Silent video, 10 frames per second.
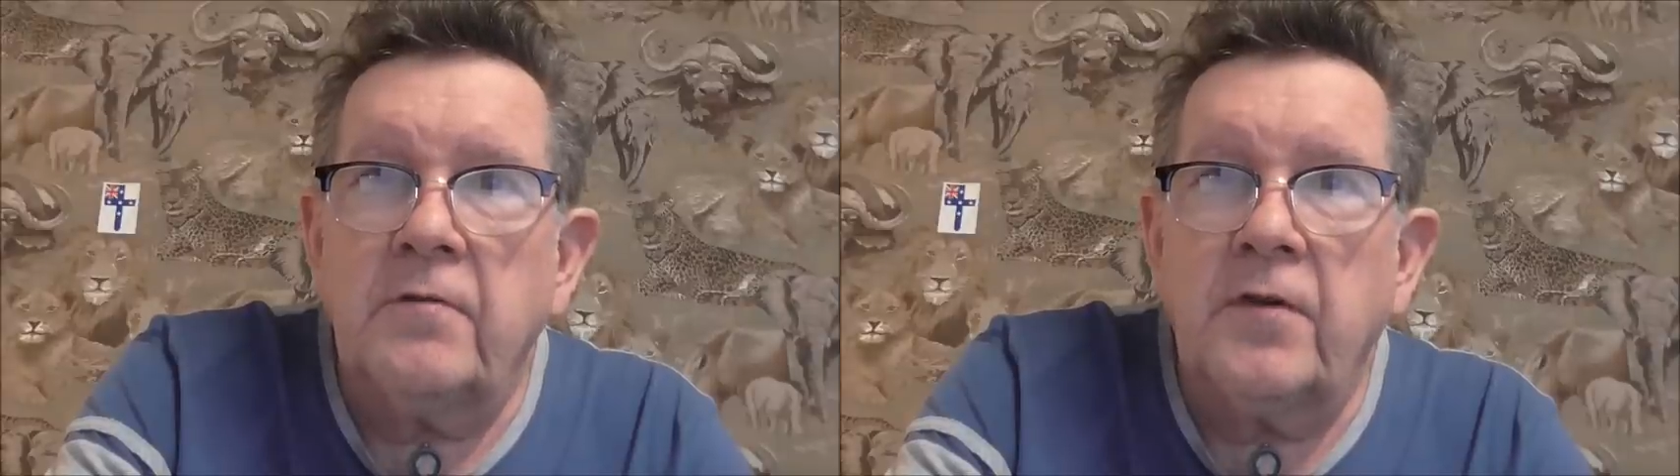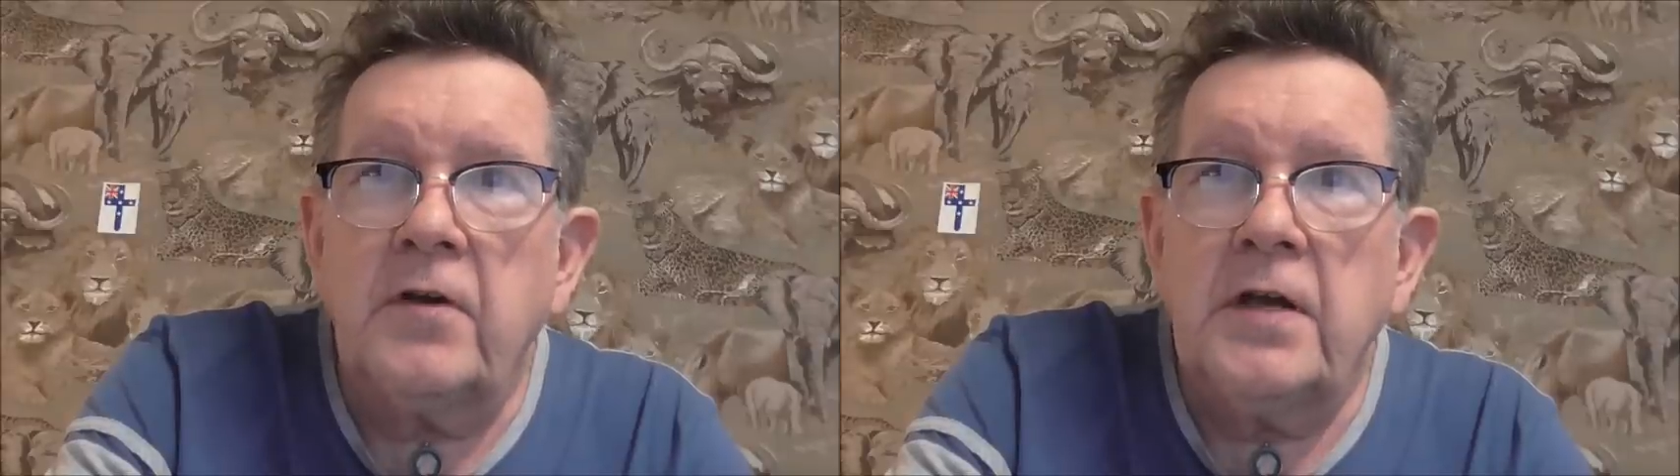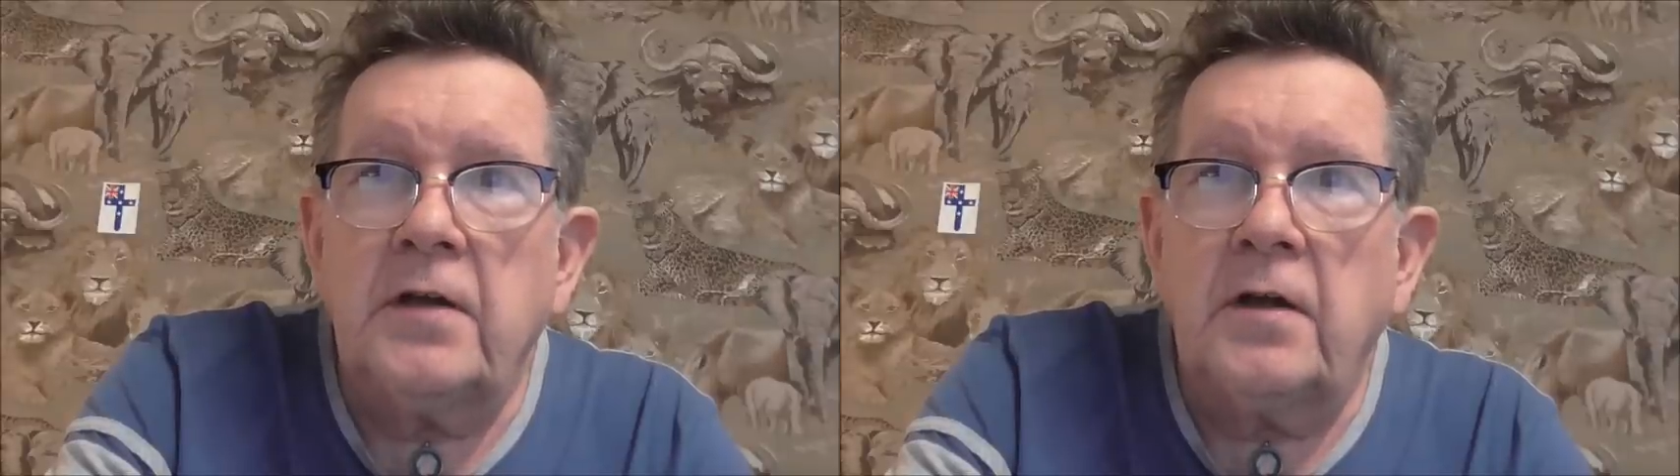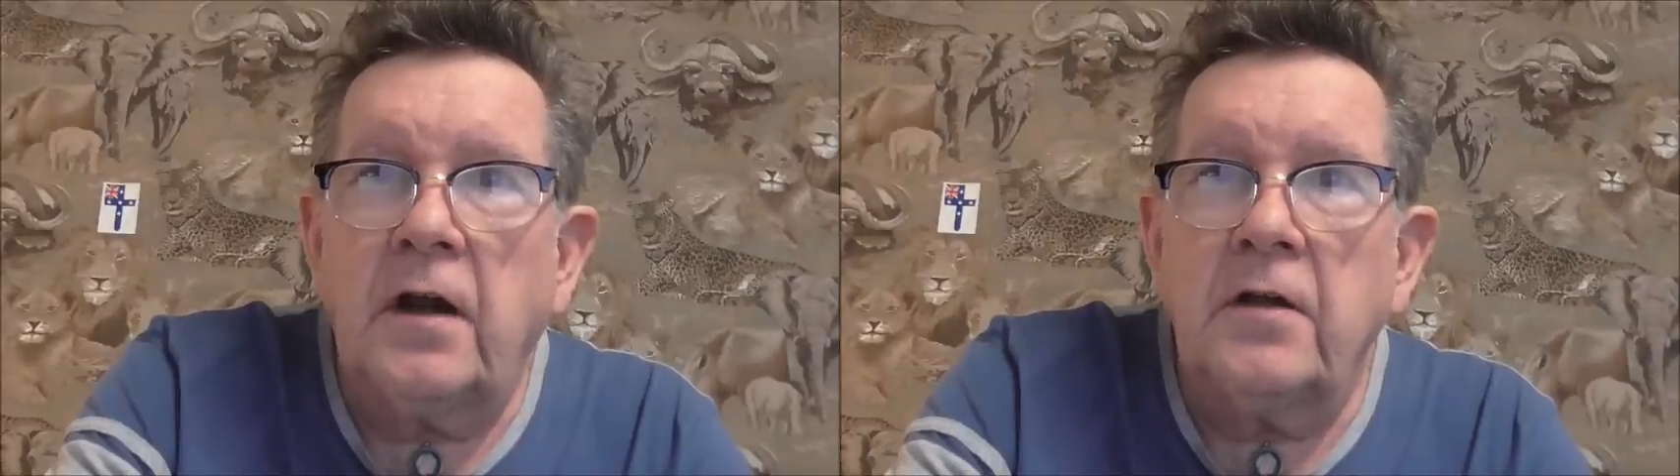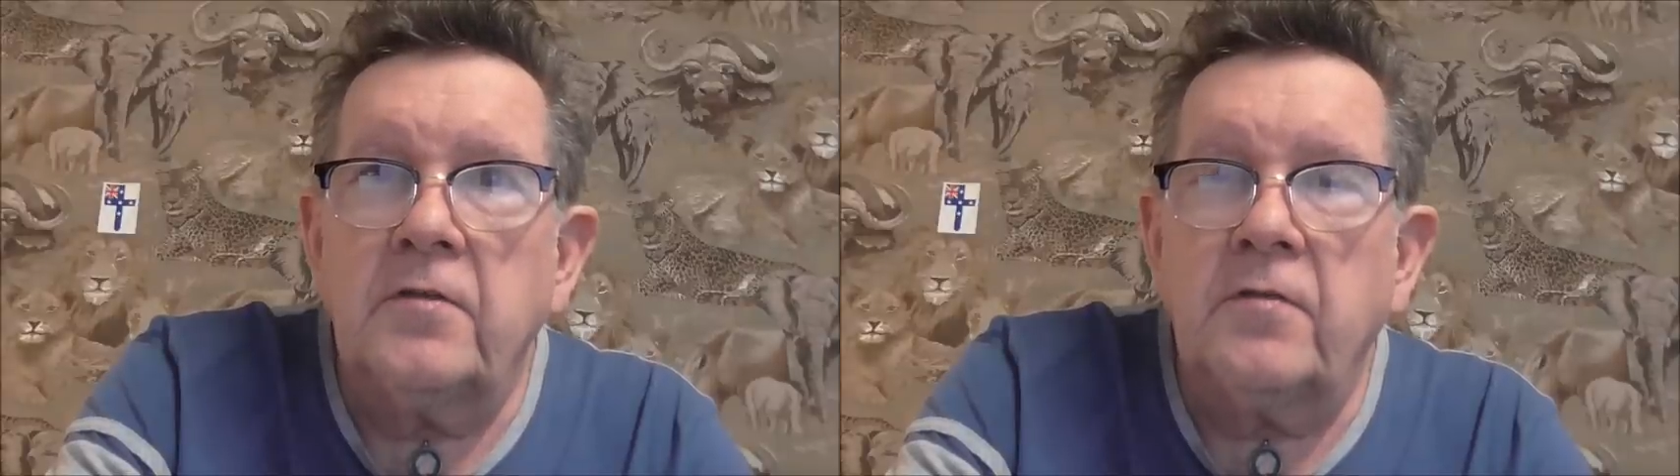very
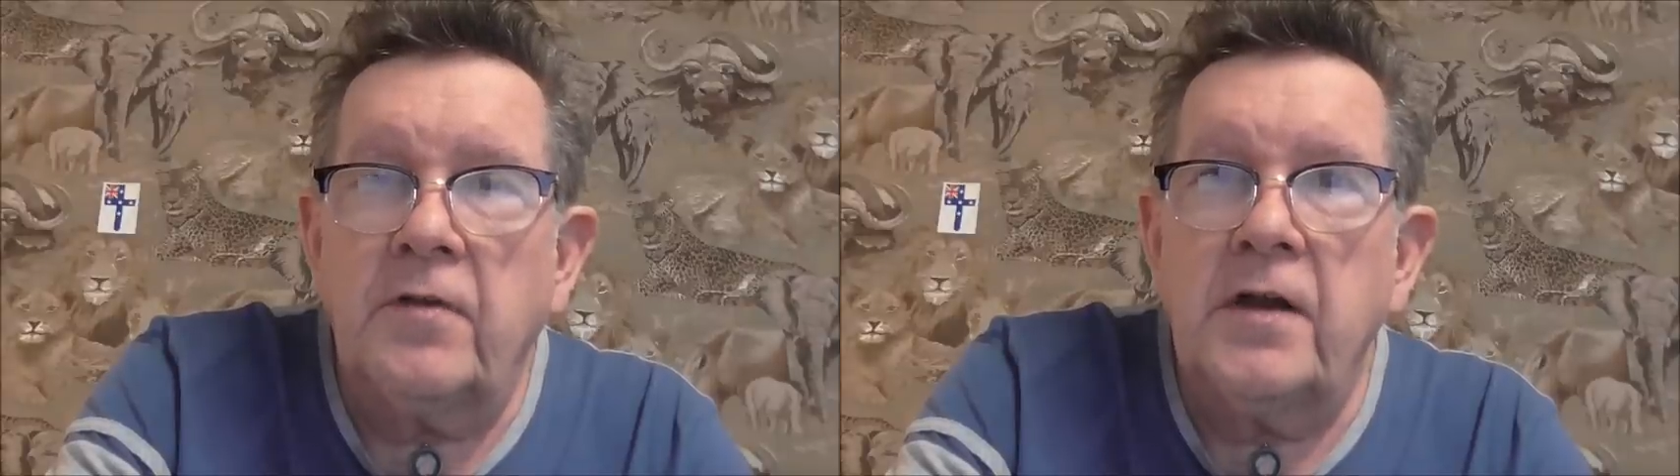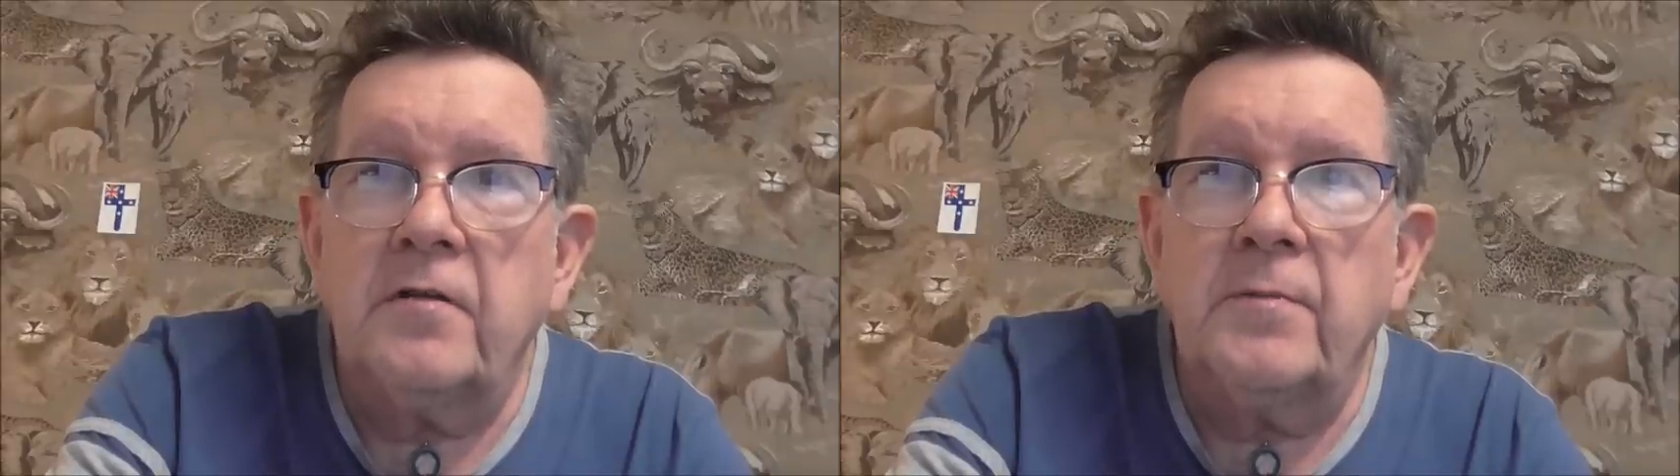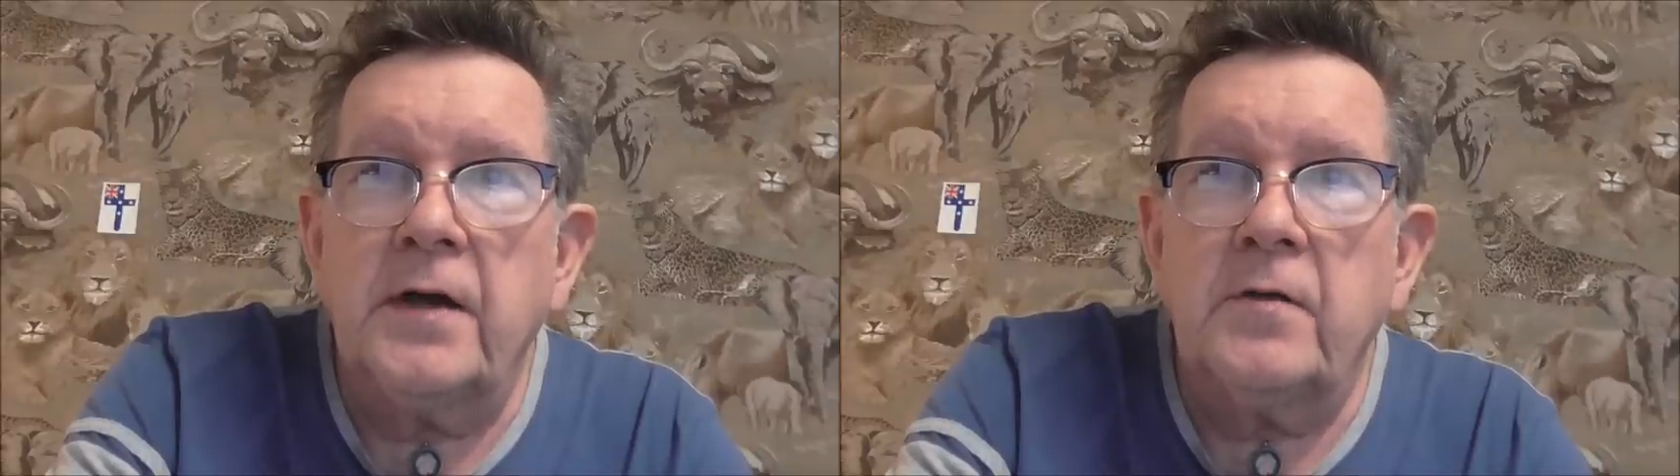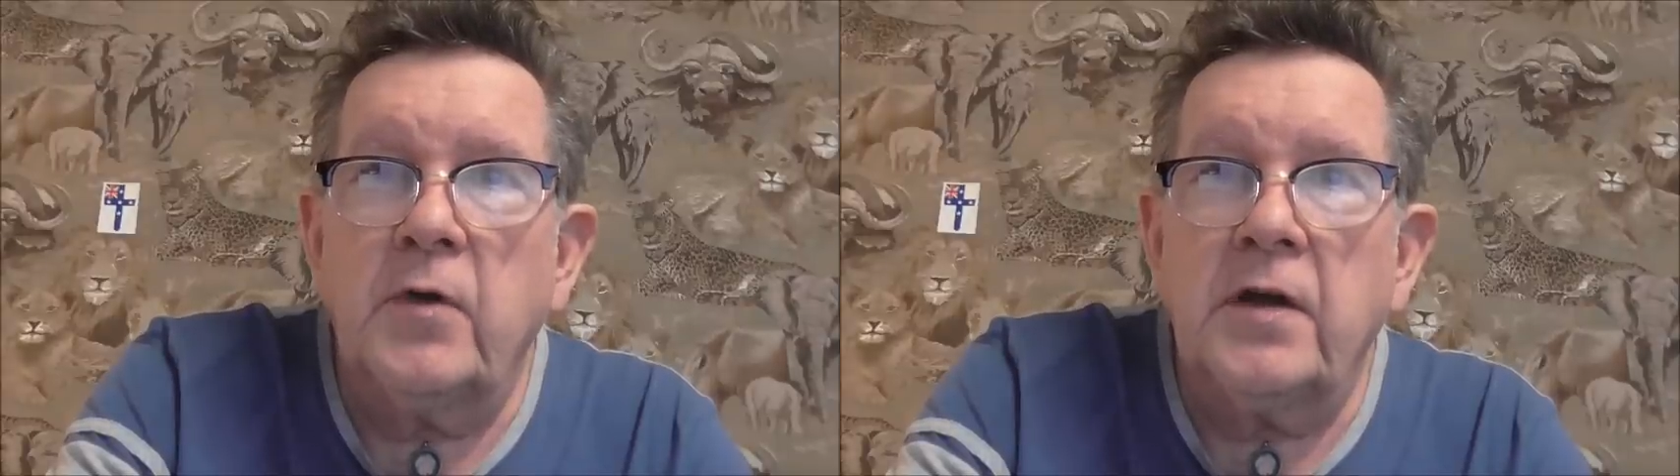close friend of mine